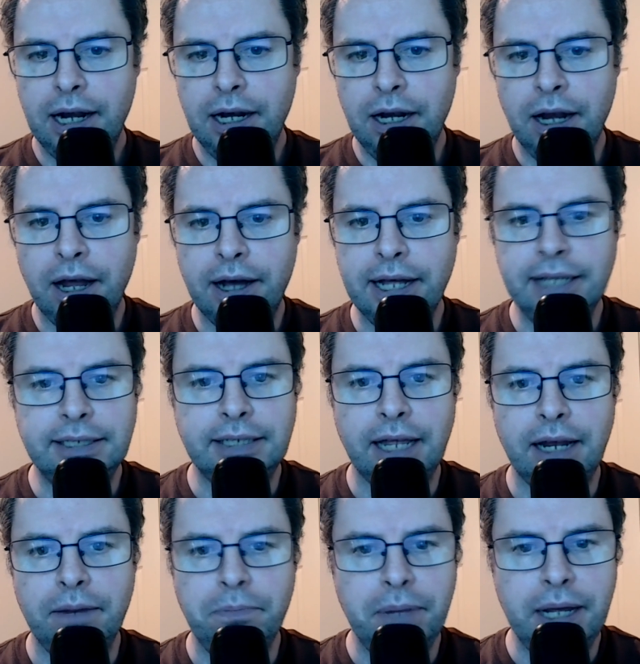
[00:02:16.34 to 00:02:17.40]
Lions
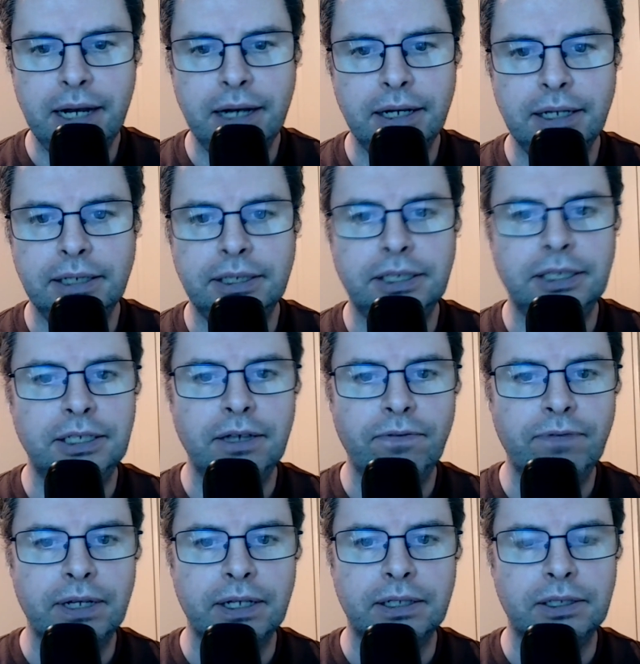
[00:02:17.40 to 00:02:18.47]
then immediately
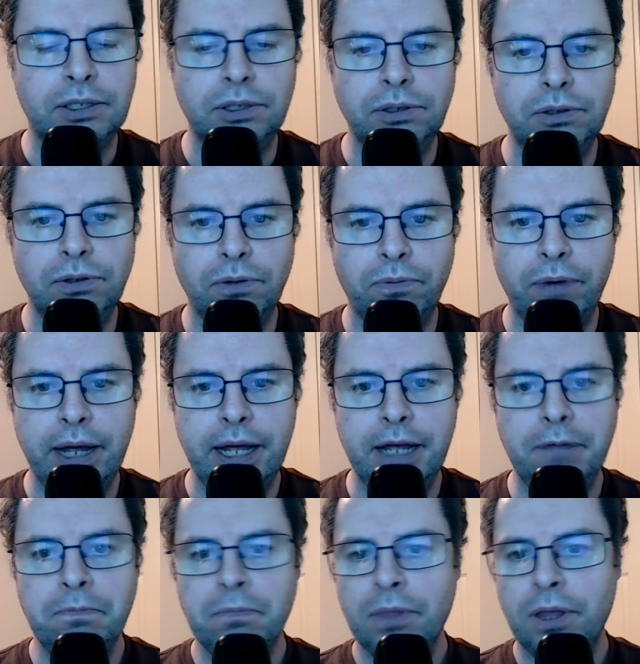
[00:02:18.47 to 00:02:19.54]
shifted to the
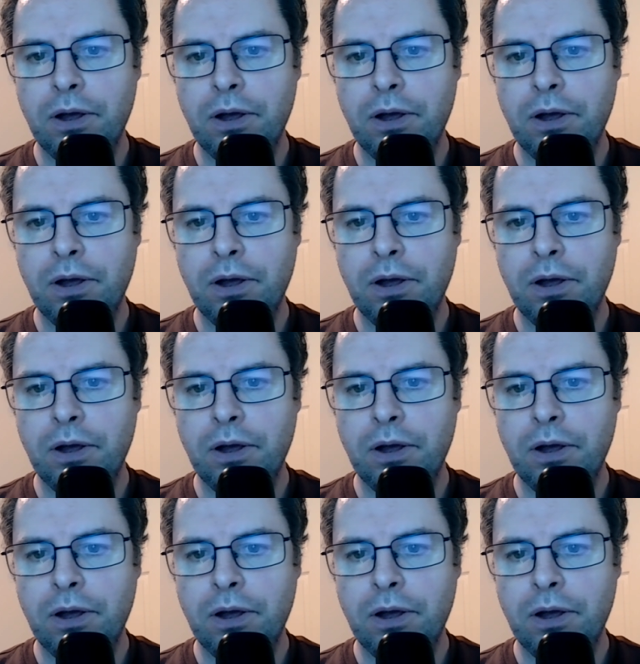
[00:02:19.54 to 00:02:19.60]
wing.